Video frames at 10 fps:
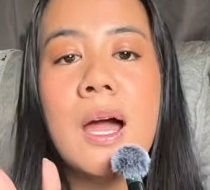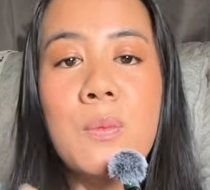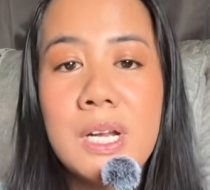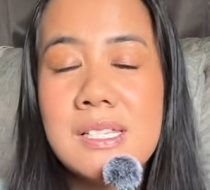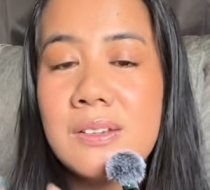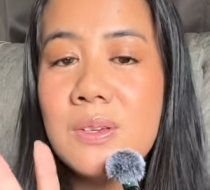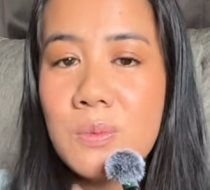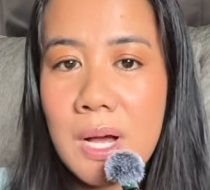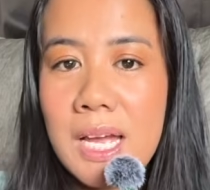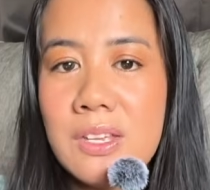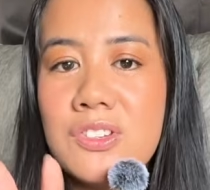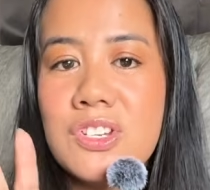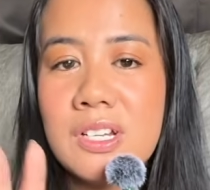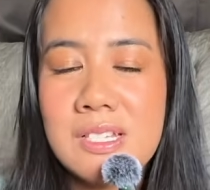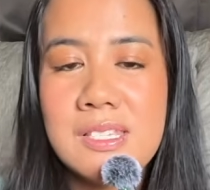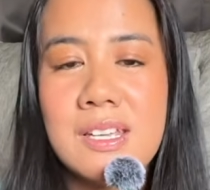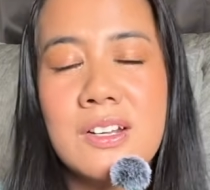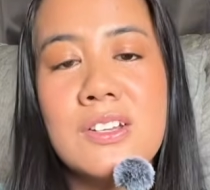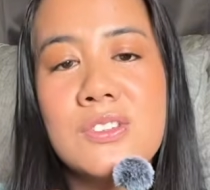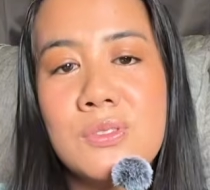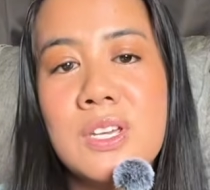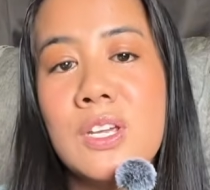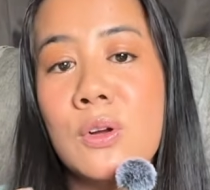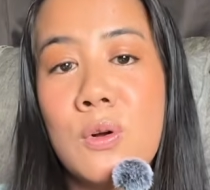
I want to tell you why you should consider doing your